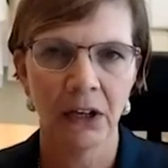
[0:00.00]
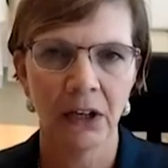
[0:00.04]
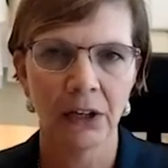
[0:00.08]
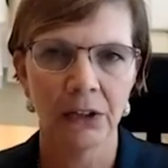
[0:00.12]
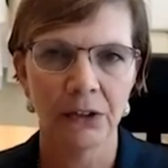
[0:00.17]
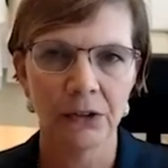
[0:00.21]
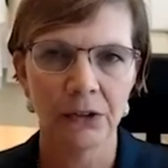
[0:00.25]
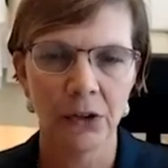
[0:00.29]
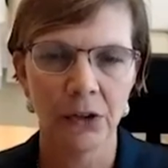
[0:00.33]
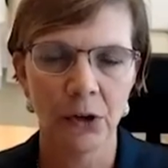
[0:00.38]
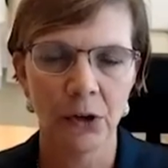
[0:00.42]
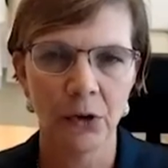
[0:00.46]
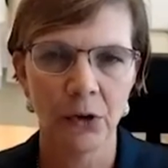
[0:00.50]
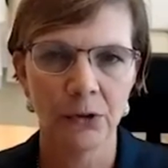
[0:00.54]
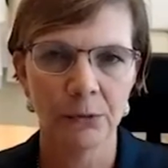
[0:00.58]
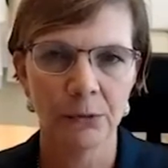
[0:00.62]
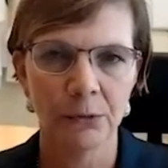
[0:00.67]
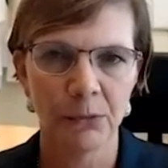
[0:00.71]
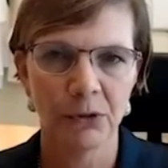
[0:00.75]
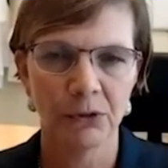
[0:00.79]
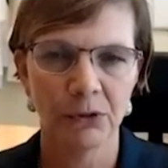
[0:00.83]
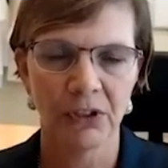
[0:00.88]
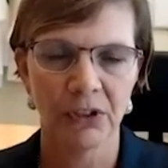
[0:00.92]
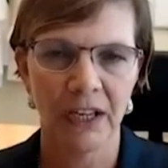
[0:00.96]
a known
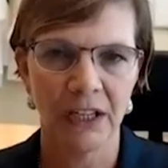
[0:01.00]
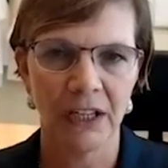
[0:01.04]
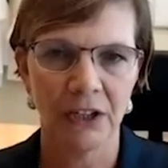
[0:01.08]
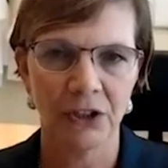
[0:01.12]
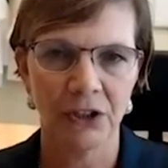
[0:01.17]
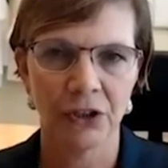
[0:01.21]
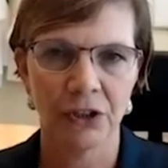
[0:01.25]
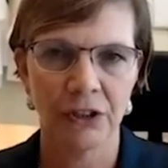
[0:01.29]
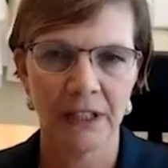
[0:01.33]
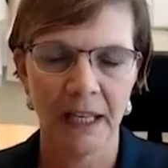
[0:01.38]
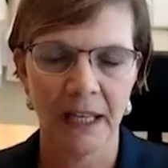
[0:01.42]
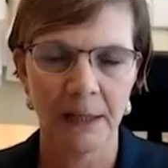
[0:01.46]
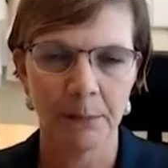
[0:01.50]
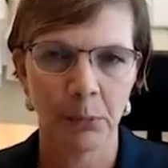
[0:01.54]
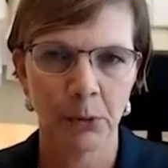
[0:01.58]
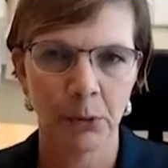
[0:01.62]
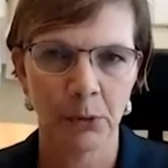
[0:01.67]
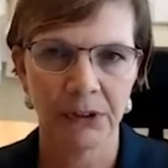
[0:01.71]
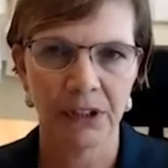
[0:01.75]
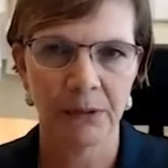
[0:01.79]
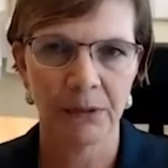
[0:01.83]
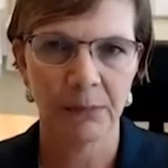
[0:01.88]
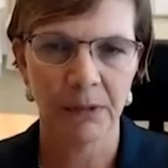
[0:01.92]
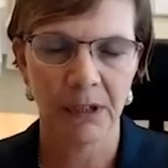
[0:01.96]
mutation that
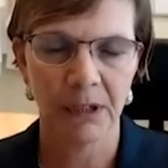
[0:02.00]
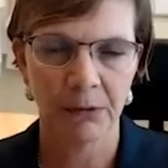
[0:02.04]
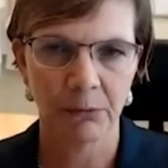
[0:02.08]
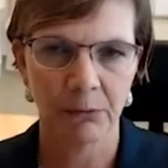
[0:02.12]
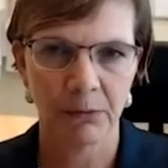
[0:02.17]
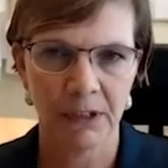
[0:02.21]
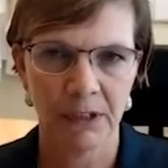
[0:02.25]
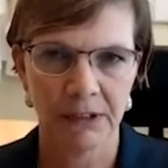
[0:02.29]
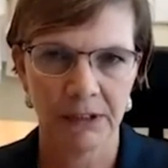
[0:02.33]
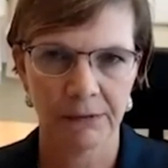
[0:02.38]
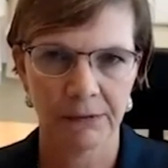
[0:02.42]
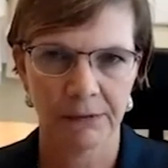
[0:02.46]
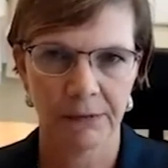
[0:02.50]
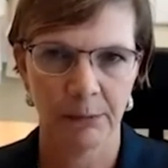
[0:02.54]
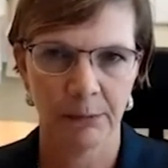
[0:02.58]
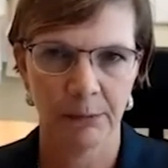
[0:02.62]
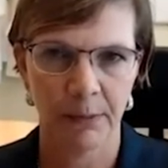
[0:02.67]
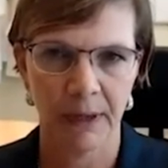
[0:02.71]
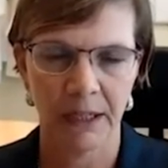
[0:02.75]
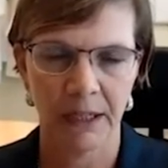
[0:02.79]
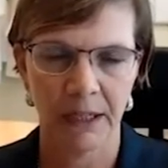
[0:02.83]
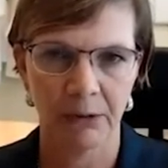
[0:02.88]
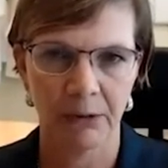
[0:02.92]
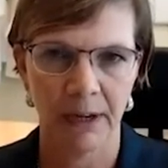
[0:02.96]
put them at risk for
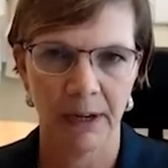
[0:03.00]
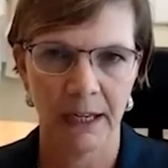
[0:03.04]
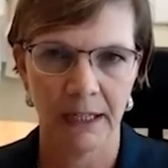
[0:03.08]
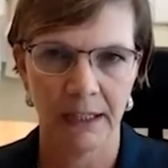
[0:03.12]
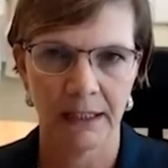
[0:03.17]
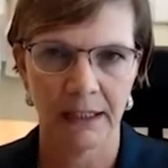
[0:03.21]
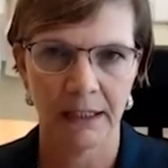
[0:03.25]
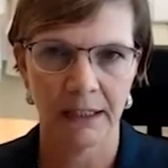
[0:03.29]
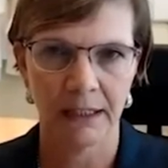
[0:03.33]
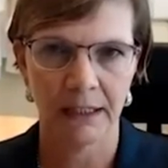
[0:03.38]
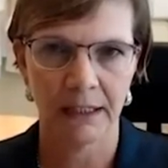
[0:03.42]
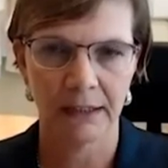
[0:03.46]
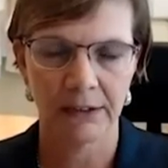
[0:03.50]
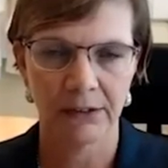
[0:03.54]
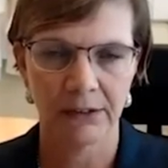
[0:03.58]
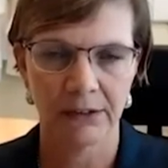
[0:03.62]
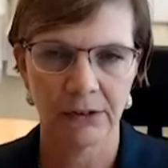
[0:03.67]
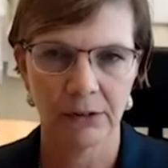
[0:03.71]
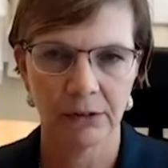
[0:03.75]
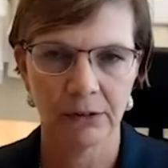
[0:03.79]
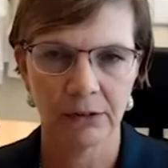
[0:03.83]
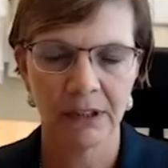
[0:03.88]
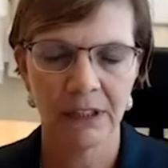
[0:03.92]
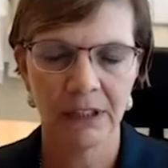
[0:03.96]
pancreatic
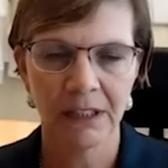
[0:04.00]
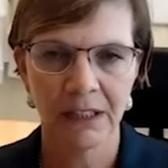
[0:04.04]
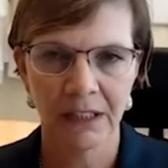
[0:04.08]
cancer.